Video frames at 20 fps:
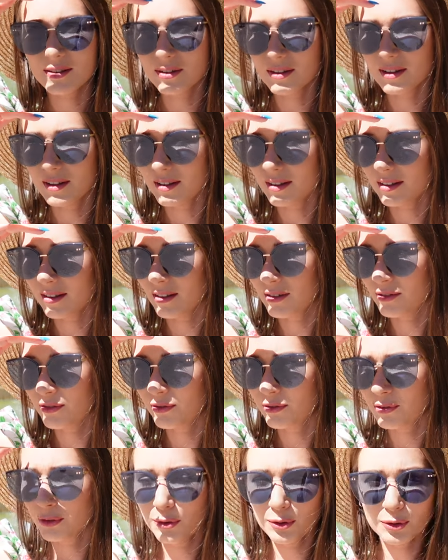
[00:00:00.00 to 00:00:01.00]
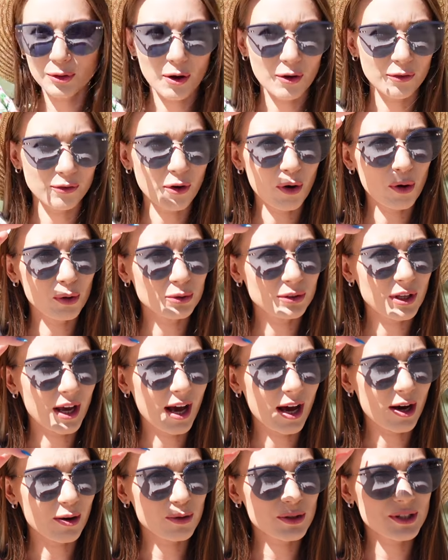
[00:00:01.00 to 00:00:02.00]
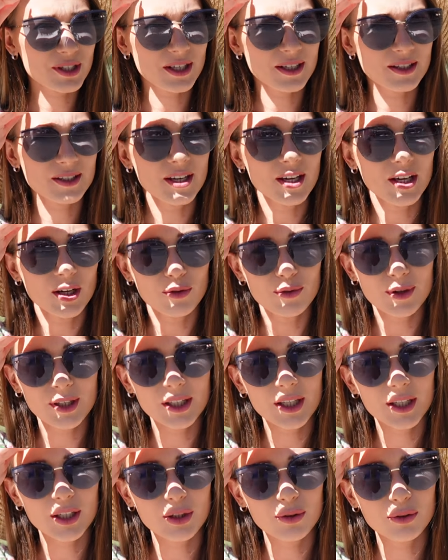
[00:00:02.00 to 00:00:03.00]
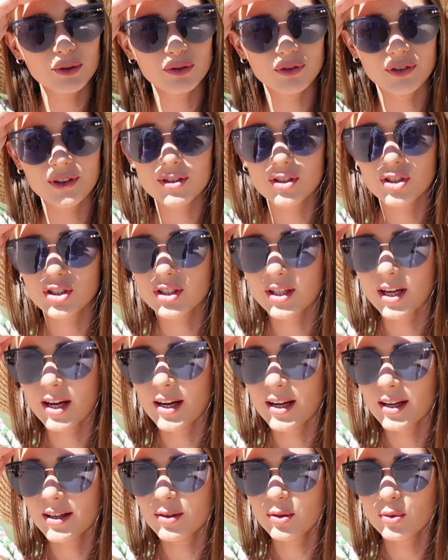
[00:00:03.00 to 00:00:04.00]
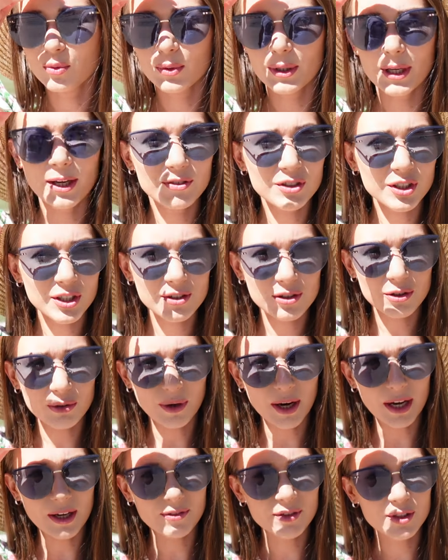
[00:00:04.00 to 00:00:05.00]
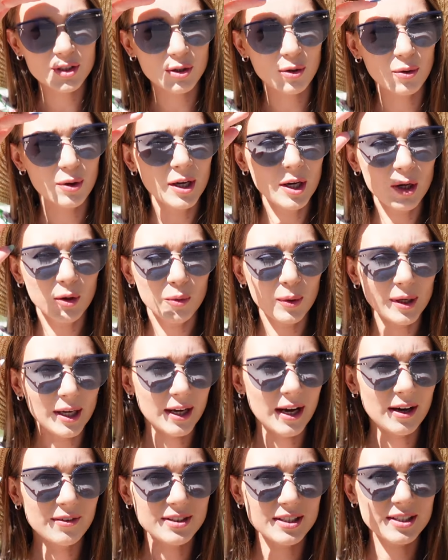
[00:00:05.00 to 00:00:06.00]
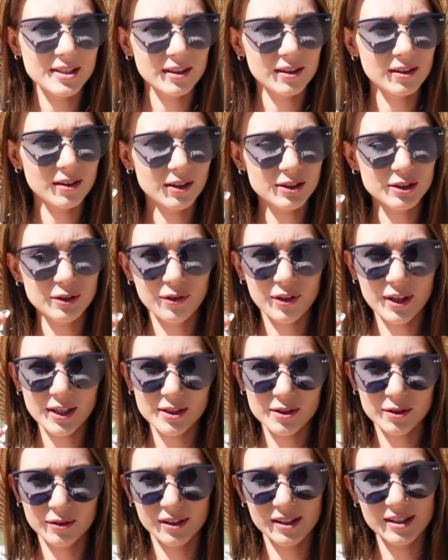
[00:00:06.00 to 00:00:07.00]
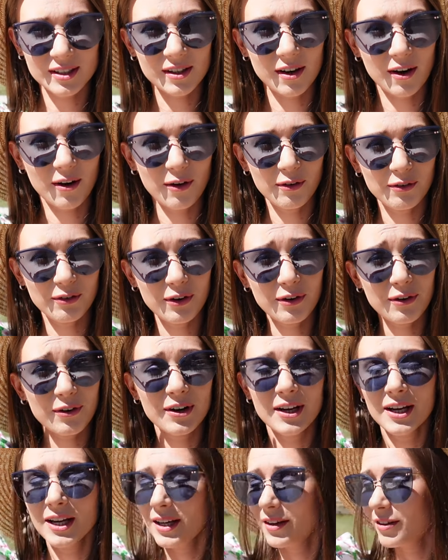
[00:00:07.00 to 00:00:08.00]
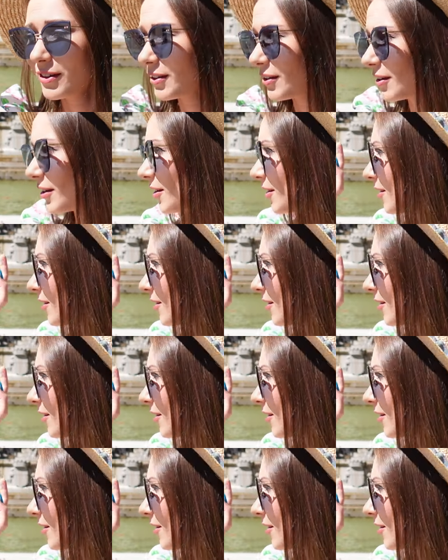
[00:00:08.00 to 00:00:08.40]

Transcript: uh, full of old houses, really cute French style. We have just arrived, so we have still lots of things to discover. The,